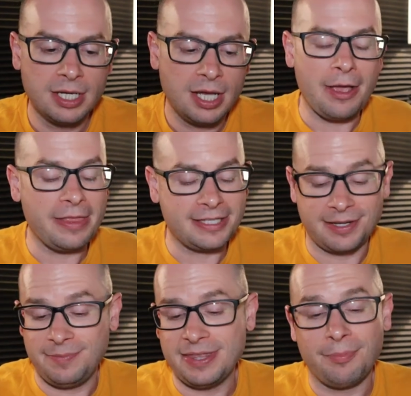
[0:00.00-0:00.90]
That's
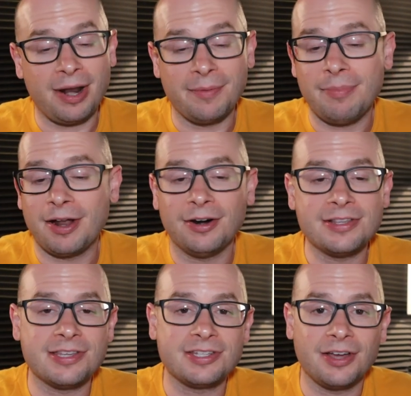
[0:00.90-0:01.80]
going to be the bread and butter.
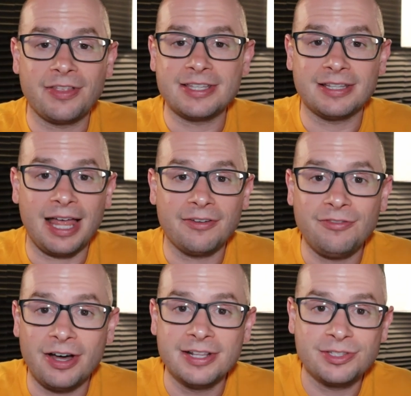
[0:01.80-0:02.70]
It's the stuff that's a lot of
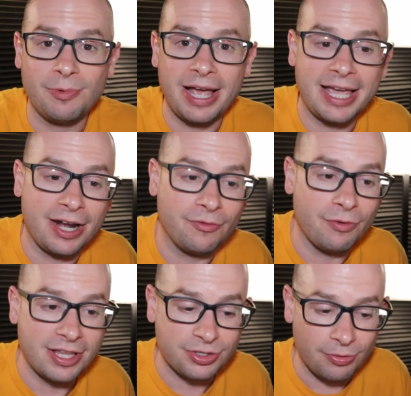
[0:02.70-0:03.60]
fun. It's why I kind of
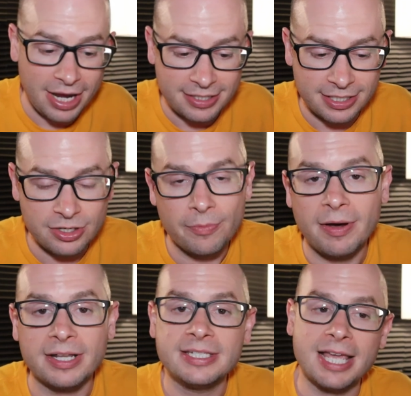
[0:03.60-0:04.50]
resurrected, no
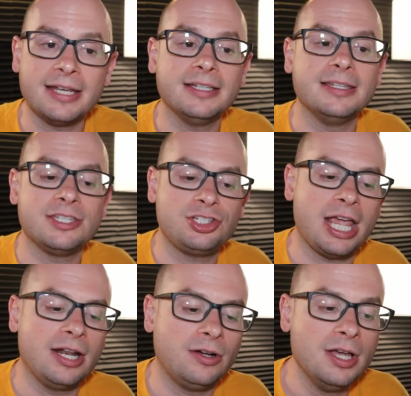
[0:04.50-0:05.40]
pun intended, this
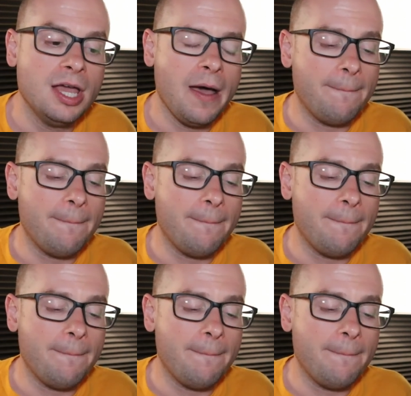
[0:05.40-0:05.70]
channel.